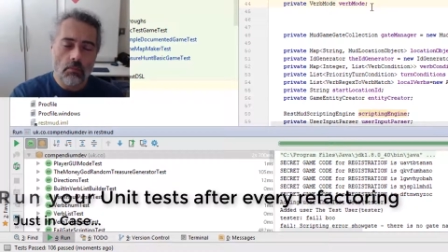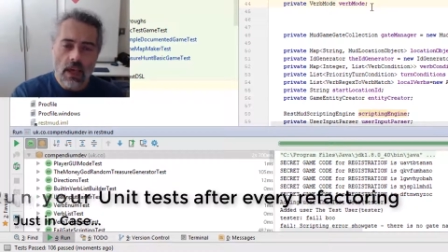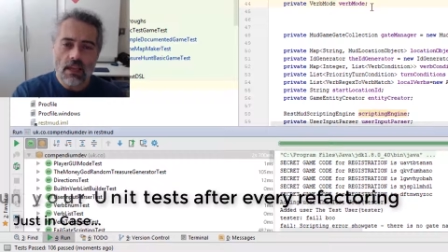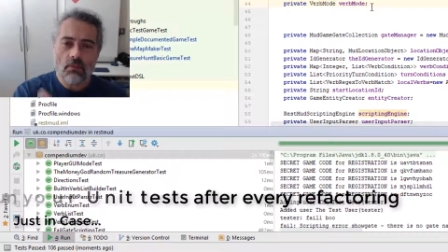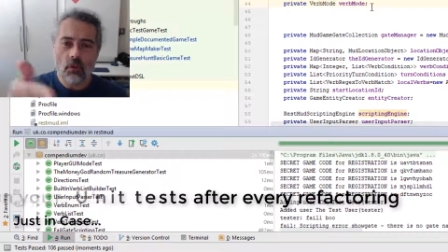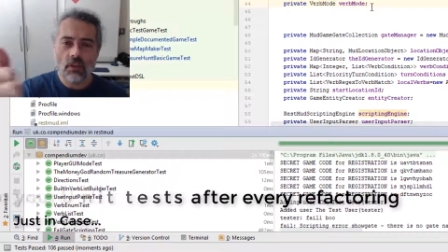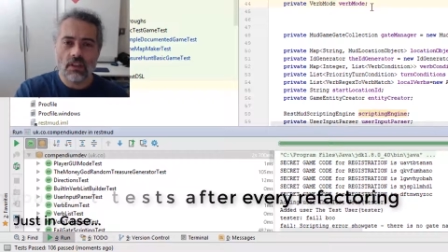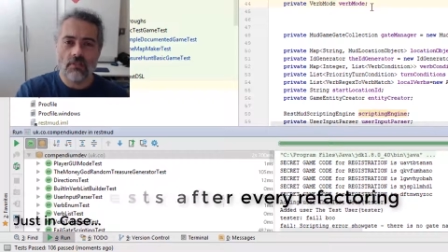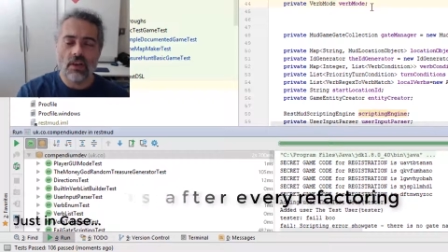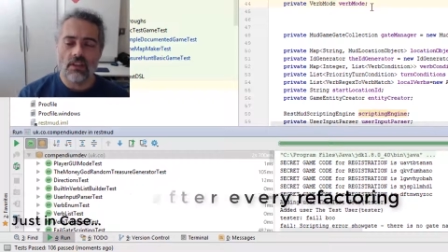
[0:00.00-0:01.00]
by pulling
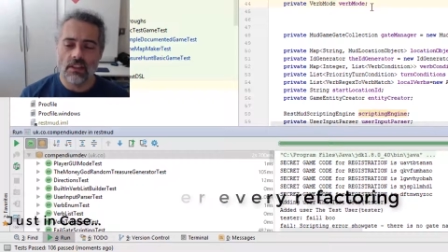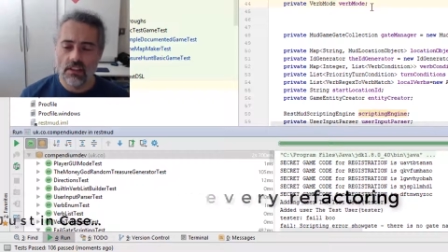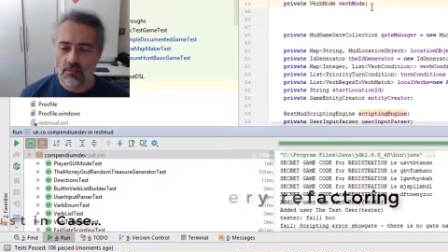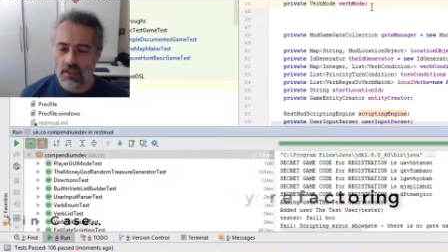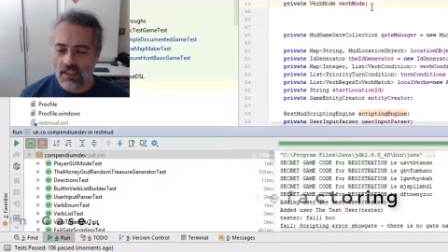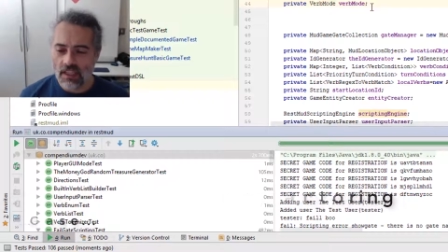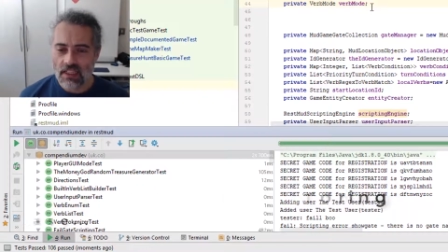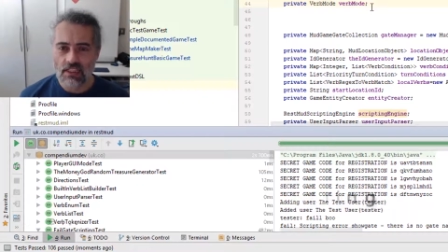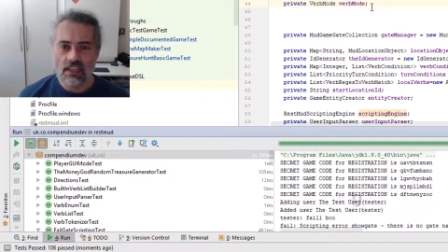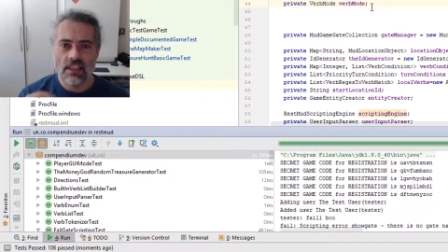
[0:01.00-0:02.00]
them out into separate
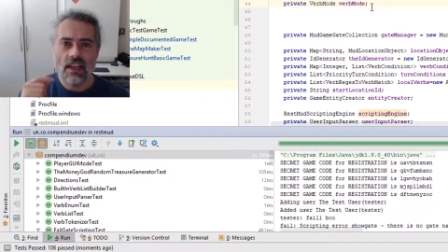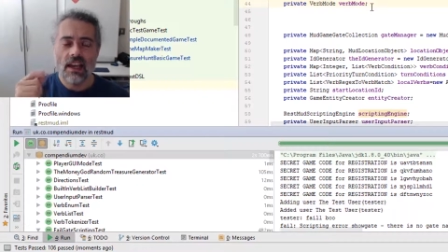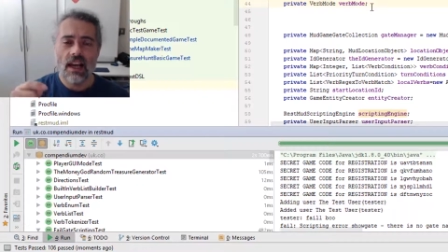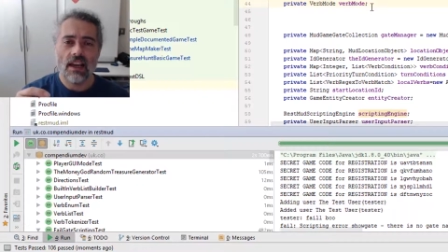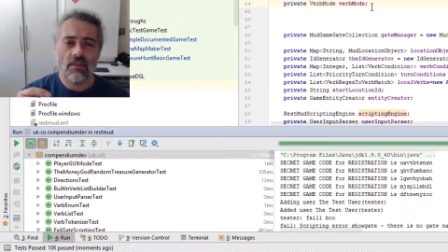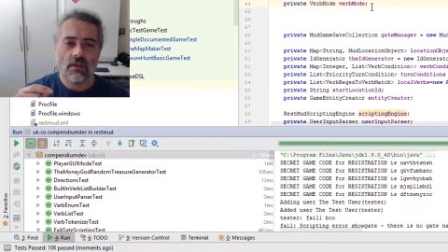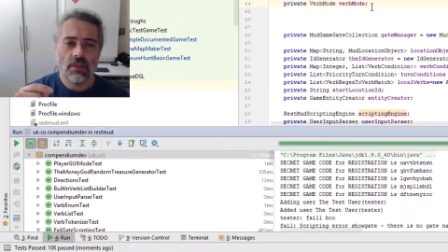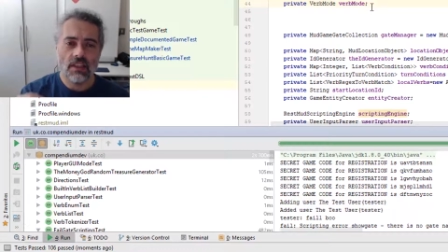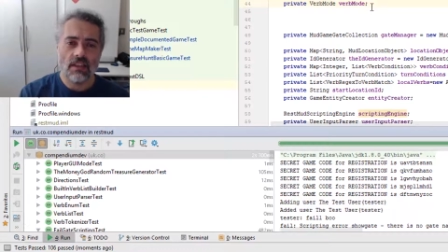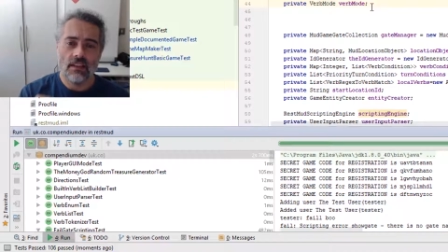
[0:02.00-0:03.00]
classes, I have the
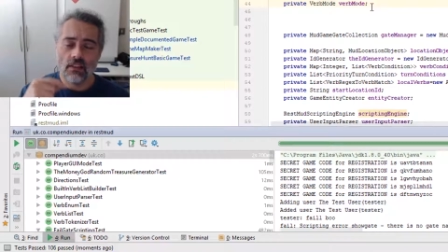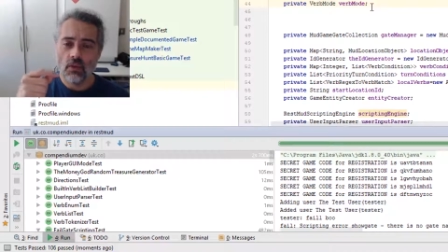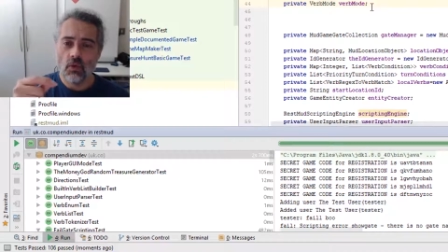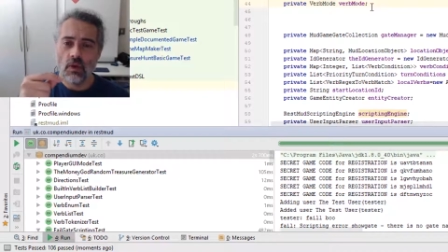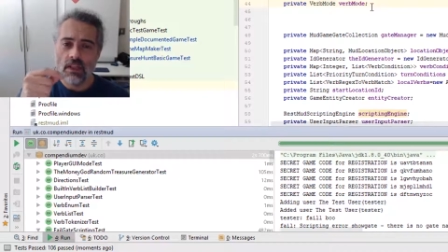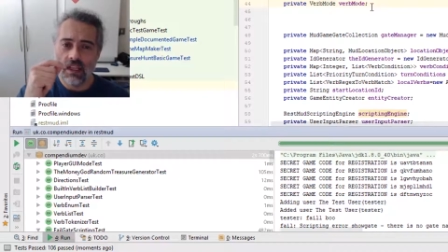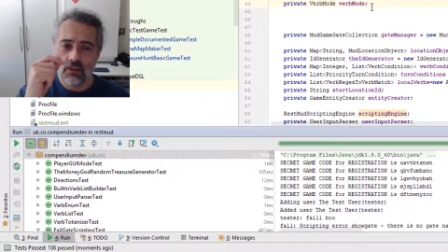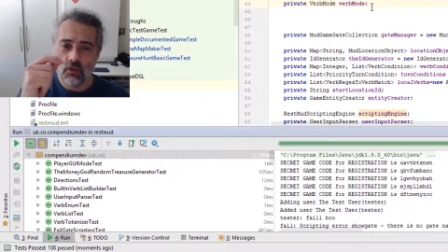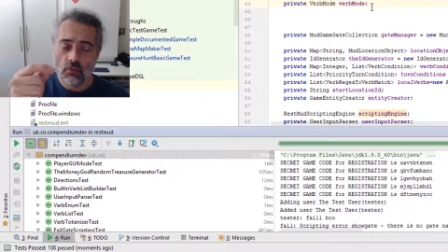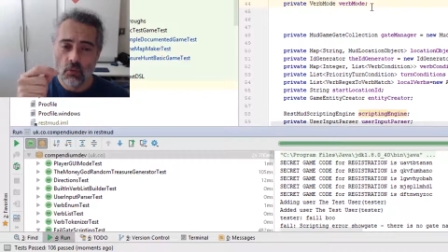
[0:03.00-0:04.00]
ability then to go in
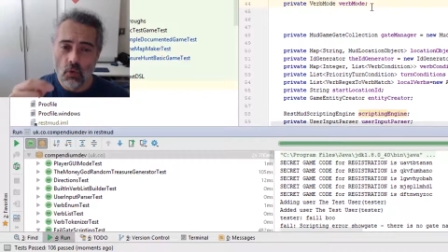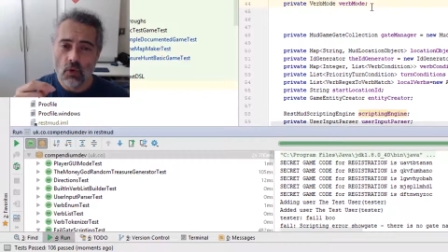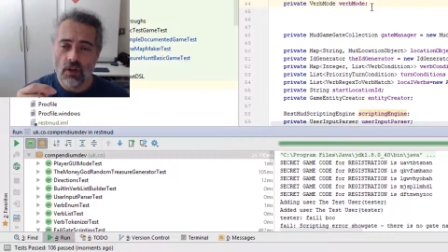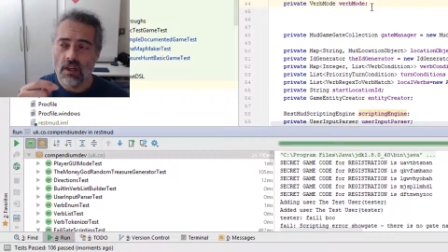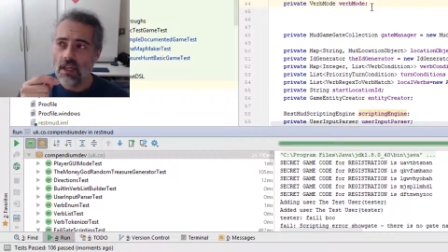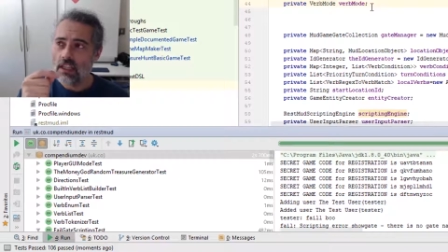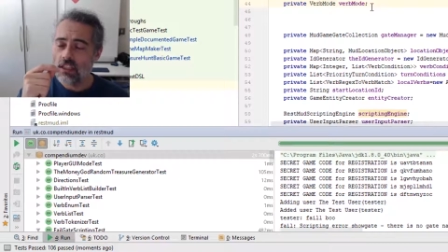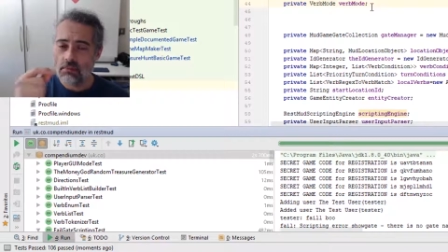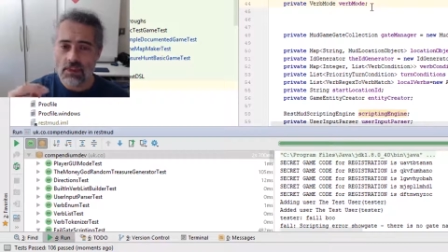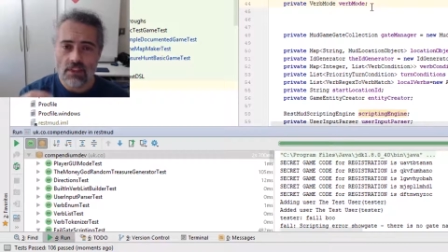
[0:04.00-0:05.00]
and do more
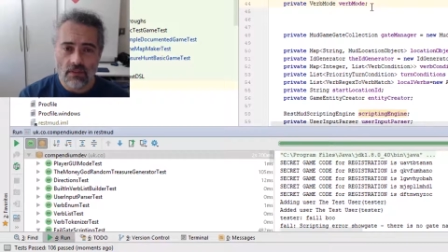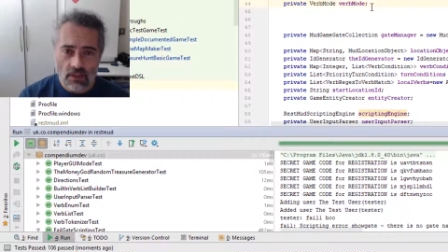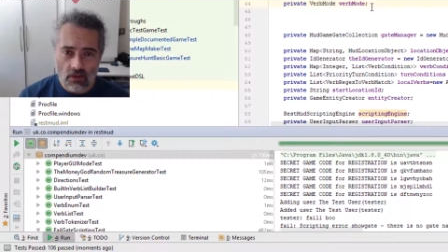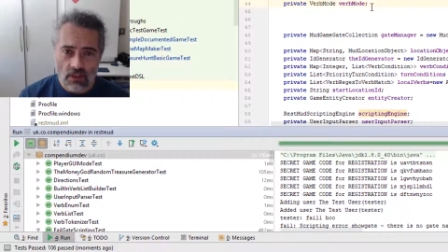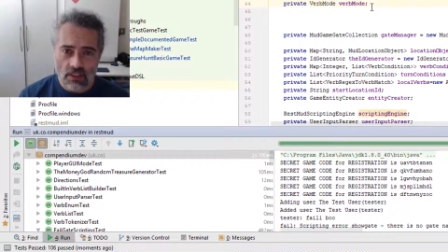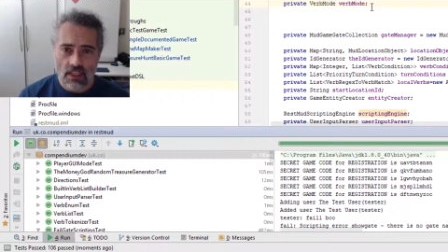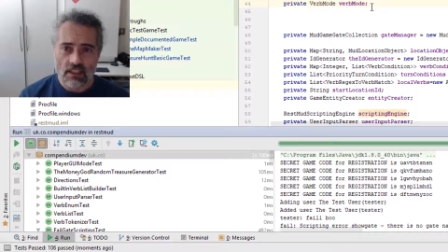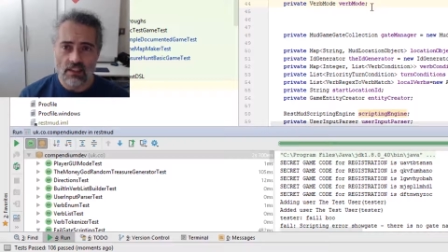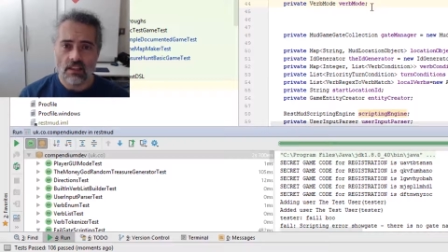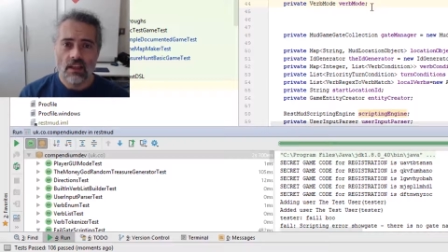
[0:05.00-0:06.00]
specific unit
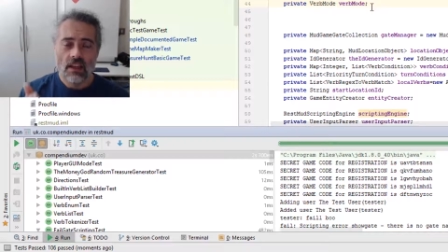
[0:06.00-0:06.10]
testing.